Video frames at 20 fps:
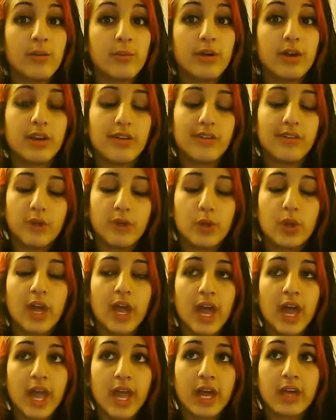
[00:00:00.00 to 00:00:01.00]
But if you
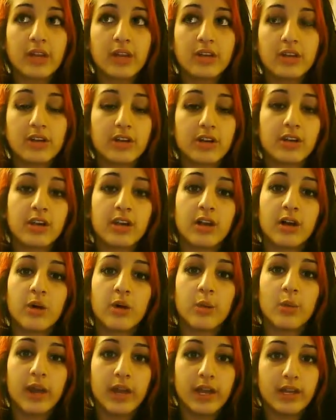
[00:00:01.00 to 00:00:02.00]
can't, you're gonna
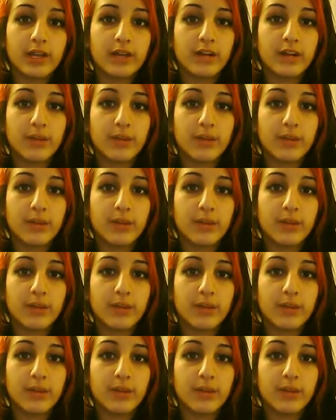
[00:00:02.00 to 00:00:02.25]
wake